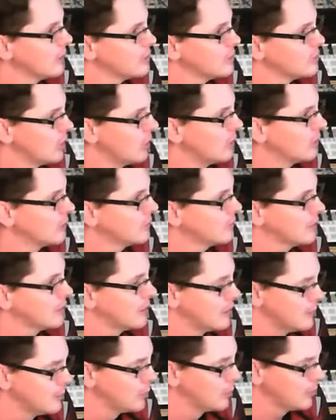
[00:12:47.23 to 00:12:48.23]
junk, the
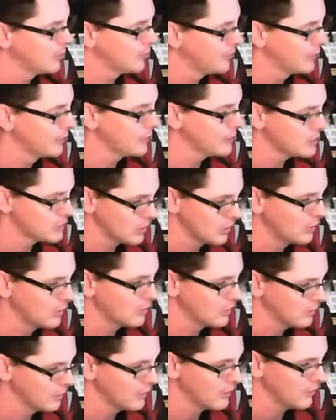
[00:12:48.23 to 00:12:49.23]
keyboard felt like junk,
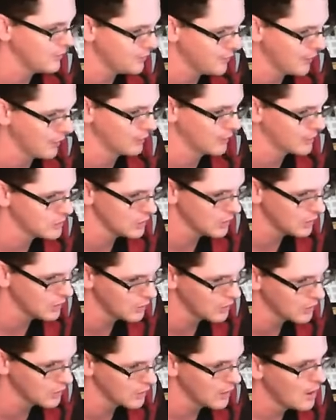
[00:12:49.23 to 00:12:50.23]
like it felt like
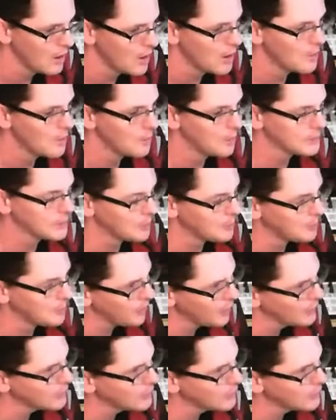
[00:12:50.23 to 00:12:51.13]
junk. But the price